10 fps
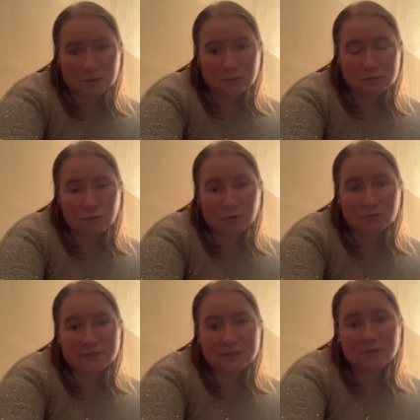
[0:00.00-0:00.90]
So
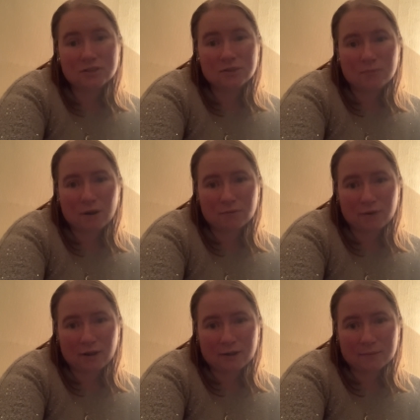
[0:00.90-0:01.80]
until
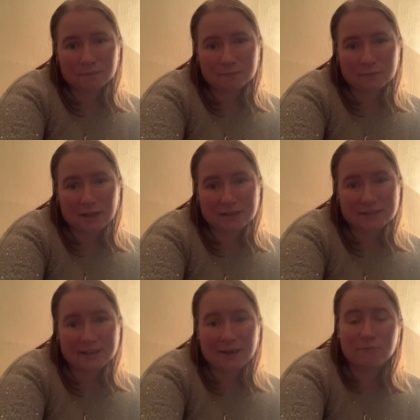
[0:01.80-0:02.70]
tomorrow, as
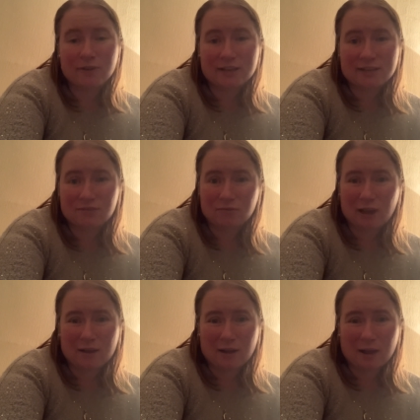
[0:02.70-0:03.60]
I am really,
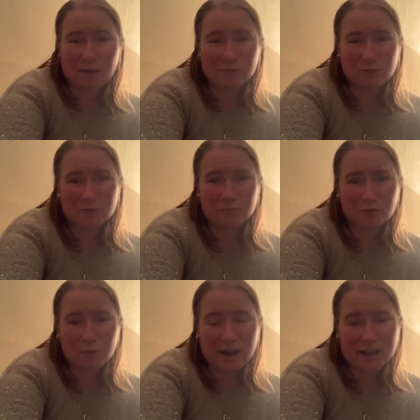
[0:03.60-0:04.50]
I'm
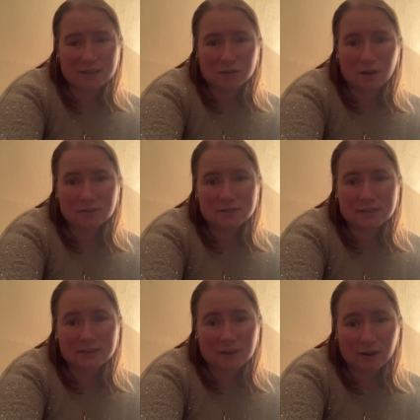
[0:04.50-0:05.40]
quite
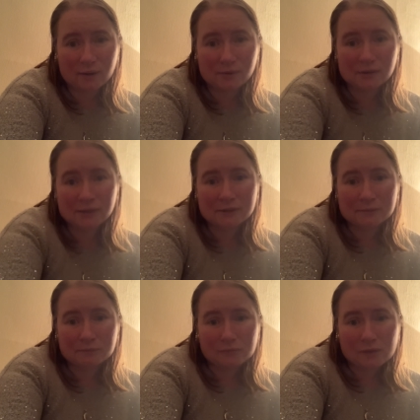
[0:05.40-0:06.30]
exhausted now.
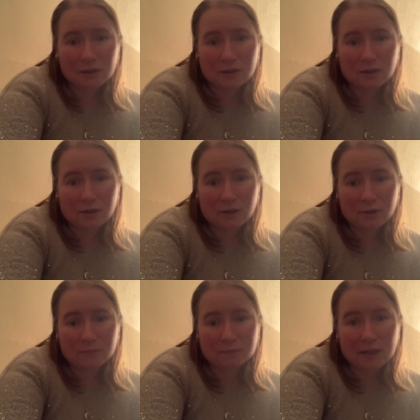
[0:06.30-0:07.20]

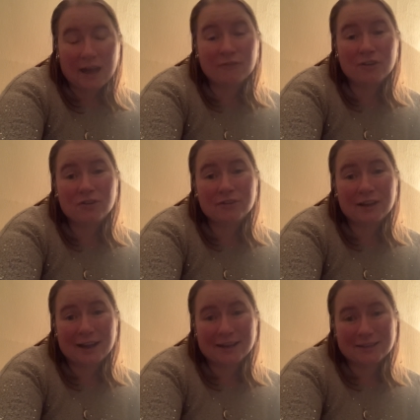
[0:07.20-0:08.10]
Um, have a good
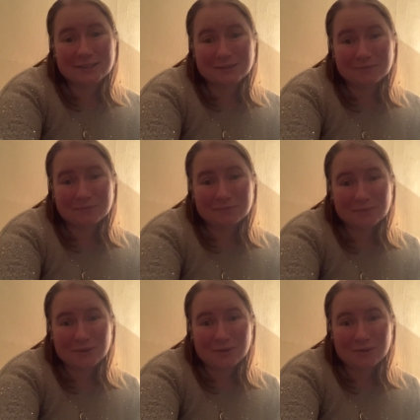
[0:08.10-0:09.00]
night.
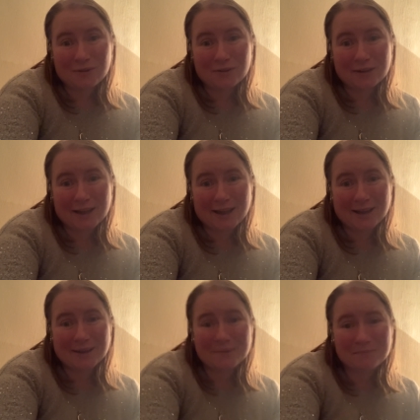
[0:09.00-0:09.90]
Okay,